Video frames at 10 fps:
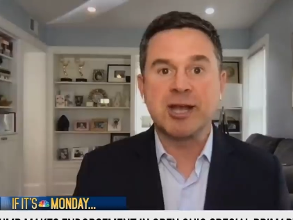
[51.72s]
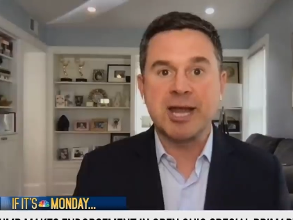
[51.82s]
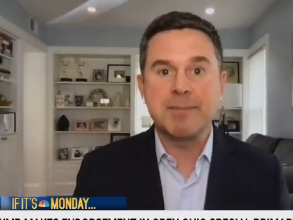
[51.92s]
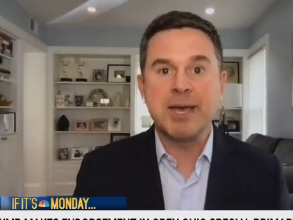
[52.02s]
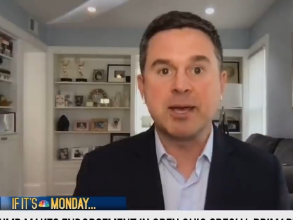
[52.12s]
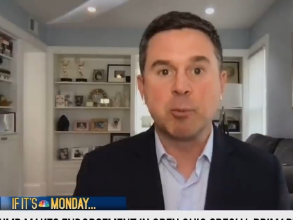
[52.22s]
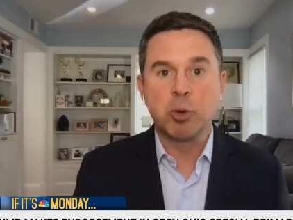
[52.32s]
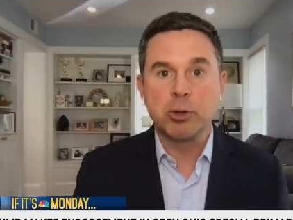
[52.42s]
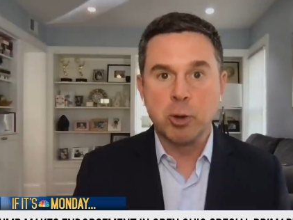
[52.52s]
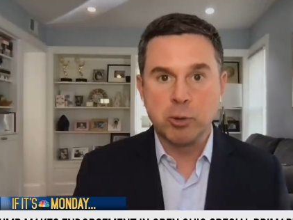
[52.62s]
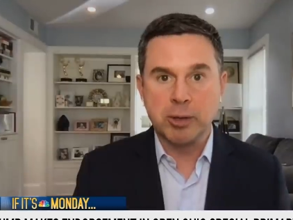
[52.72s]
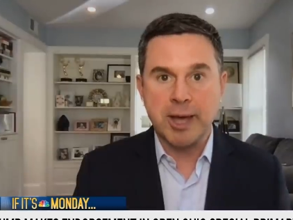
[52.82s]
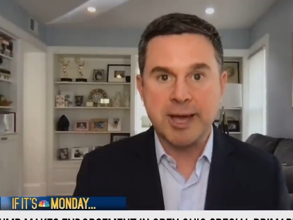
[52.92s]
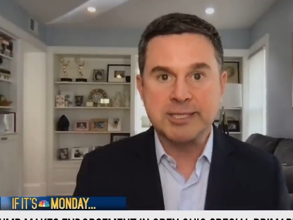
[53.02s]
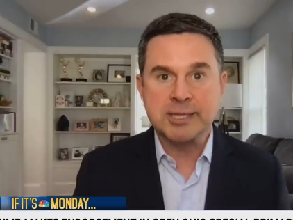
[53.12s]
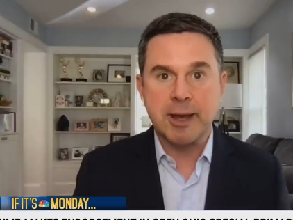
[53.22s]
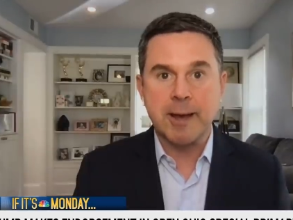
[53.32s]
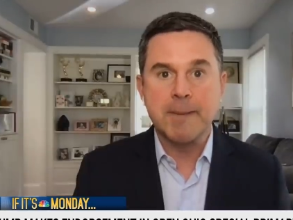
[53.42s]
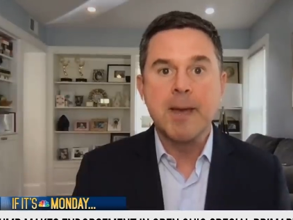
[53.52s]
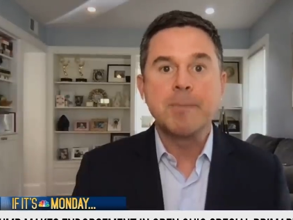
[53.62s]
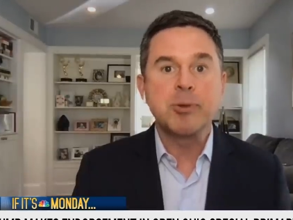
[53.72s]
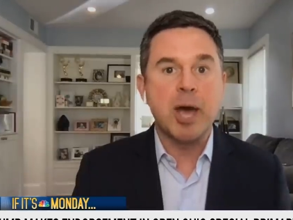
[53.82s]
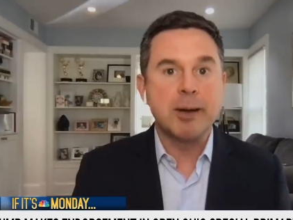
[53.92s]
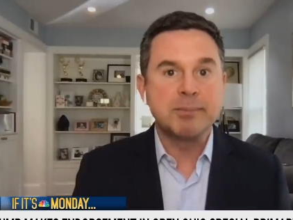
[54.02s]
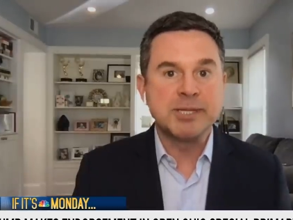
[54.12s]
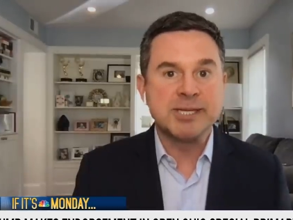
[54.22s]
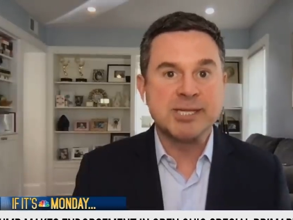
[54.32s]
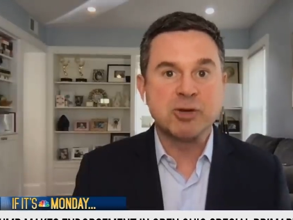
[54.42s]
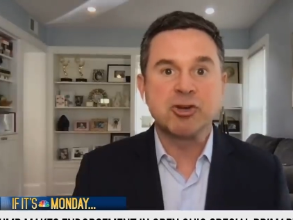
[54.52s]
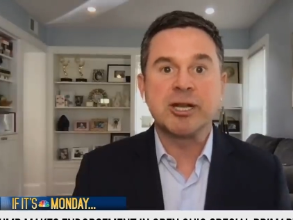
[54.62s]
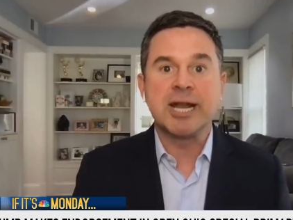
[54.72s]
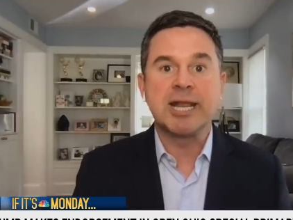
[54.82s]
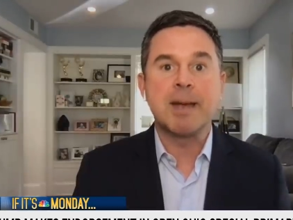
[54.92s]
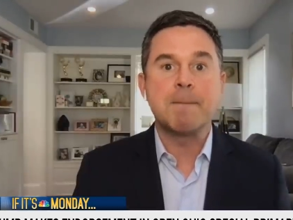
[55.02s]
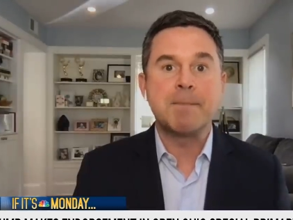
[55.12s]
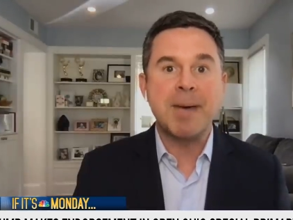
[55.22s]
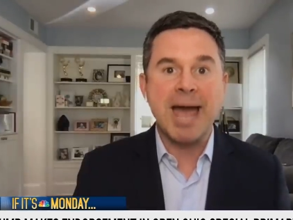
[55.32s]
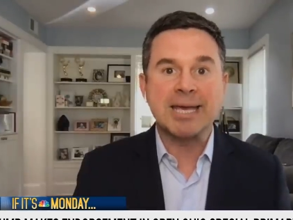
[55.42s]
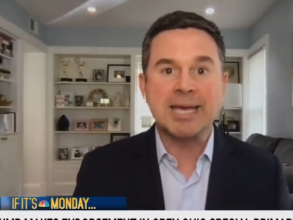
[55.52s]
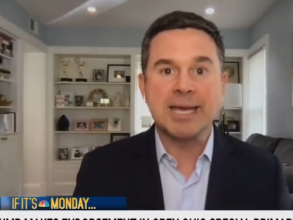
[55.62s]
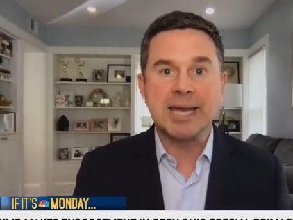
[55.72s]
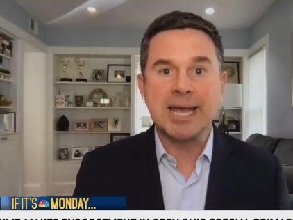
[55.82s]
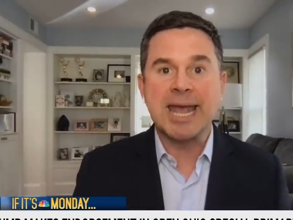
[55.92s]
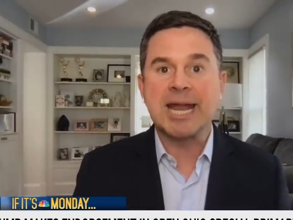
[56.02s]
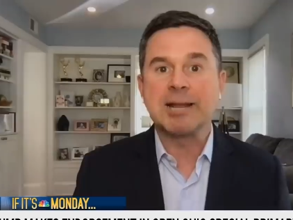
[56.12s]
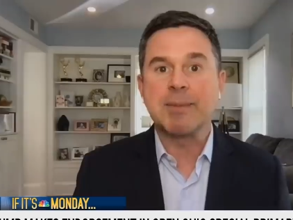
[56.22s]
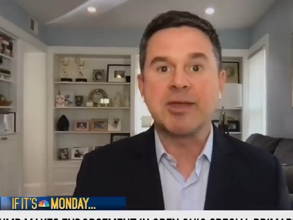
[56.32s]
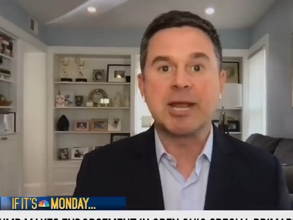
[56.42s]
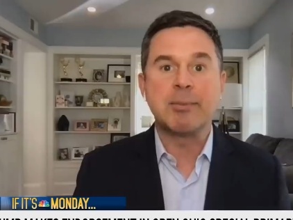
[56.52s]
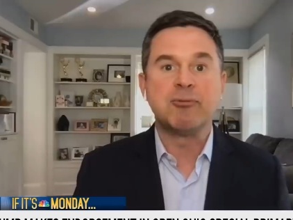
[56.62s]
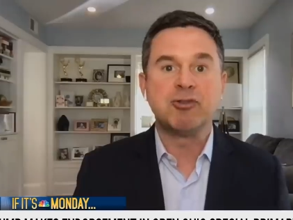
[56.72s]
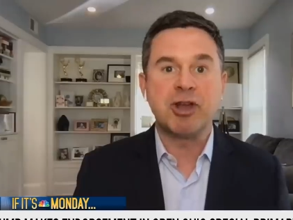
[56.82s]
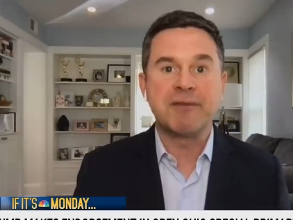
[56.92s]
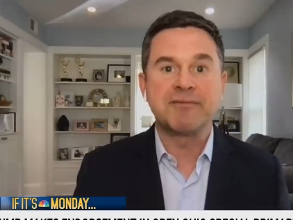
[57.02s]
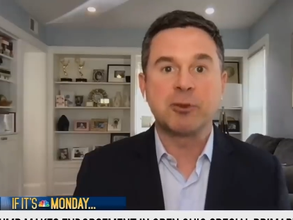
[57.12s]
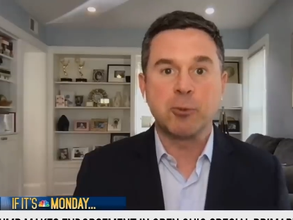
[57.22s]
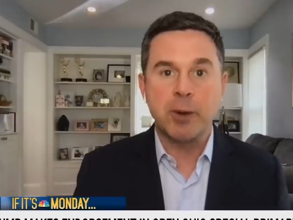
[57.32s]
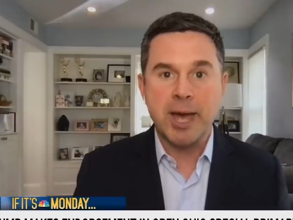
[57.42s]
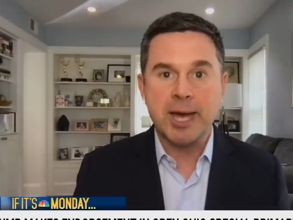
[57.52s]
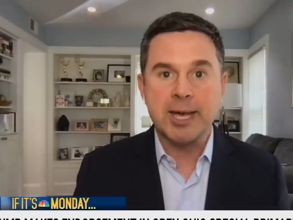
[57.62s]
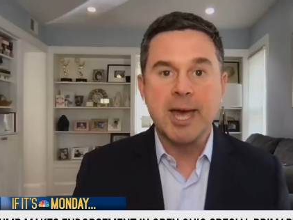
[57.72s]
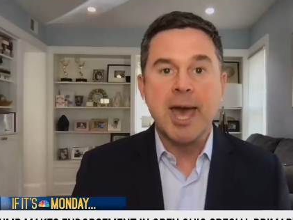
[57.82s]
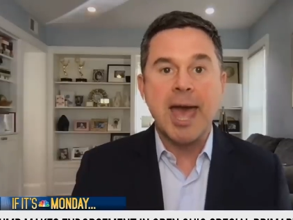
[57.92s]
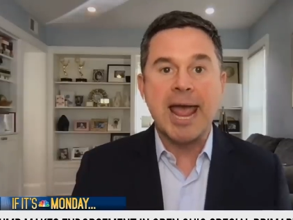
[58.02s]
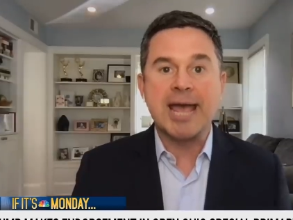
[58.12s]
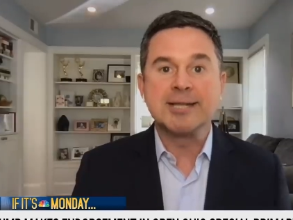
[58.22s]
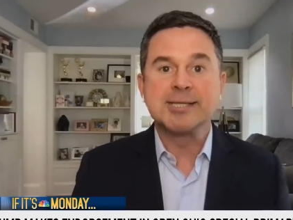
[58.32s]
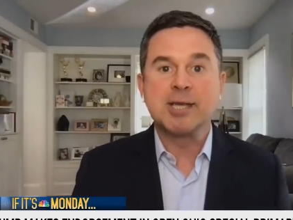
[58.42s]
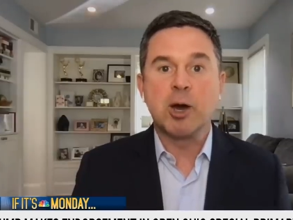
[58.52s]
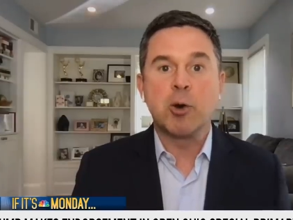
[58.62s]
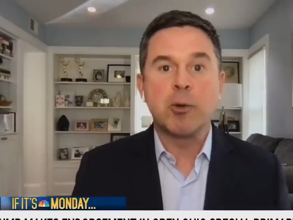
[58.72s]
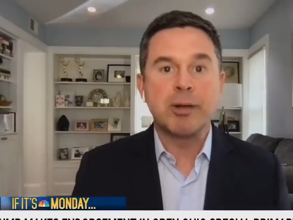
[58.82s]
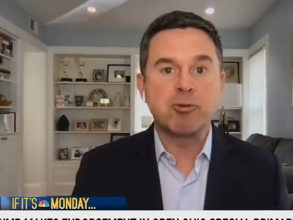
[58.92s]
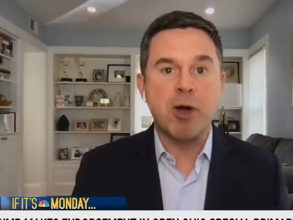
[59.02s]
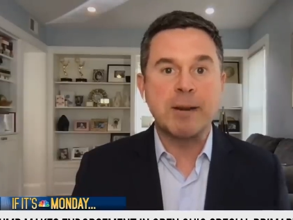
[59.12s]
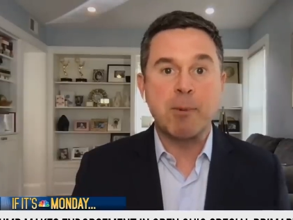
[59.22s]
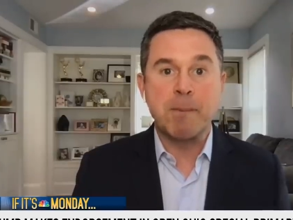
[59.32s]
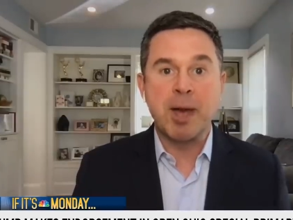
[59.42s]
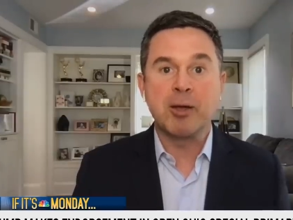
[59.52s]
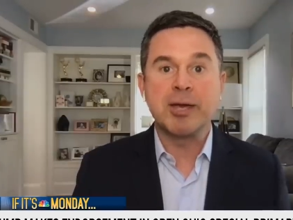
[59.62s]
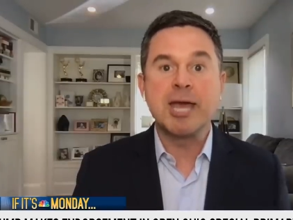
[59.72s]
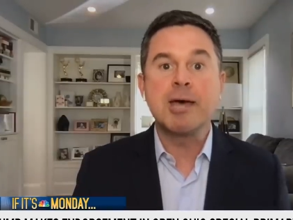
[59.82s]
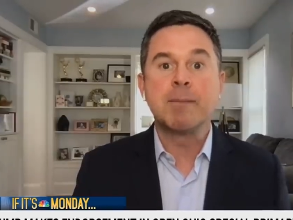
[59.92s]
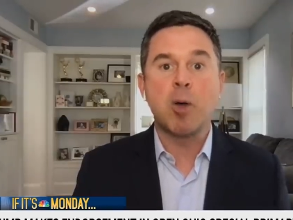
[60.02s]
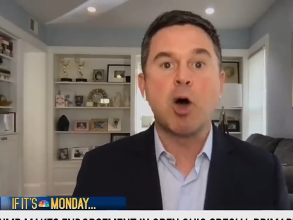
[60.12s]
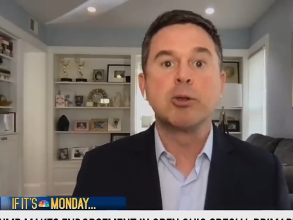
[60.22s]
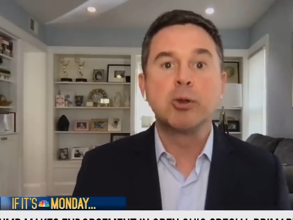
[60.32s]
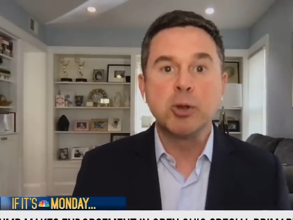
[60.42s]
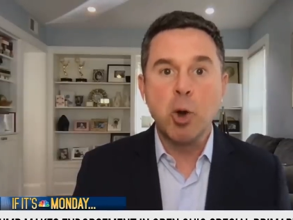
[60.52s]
actually kind of make a more localized uh, uh, decision, ended up backing a candidate by the name of Jeff LaRe. And so trying to propel him on